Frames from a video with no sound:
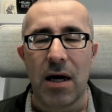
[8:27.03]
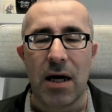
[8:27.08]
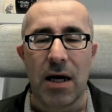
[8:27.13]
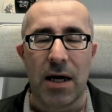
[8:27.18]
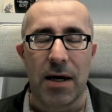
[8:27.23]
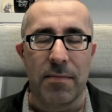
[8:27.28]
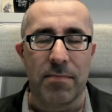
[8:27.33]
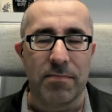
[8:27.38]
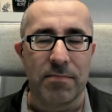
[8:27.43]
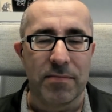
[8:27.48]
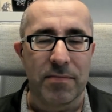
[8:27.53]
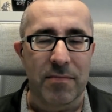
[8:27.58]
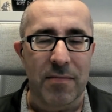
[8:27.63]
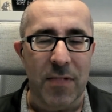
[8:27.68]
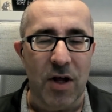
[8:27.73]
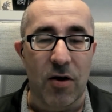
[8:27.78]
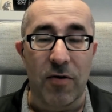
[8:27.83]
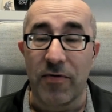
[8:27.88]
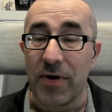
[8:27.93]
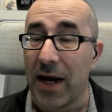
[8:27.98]
or
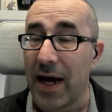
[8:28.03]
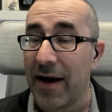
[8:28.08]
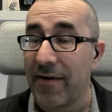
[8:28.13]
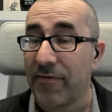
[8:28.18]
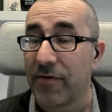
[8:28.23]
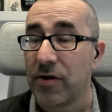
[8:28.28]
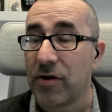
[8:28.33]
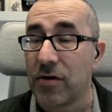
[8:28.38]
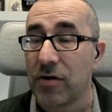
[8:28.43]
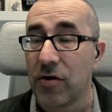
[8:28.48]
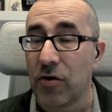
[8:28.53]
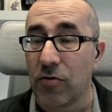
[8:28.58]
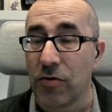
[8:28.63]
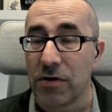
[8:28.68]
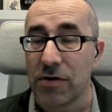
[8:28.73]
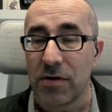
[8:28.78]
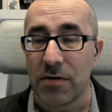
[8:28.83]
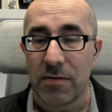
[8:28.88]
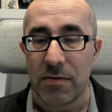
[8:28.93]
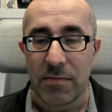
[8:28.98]
will have
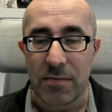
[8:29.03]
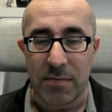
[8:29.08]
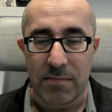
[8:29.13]
code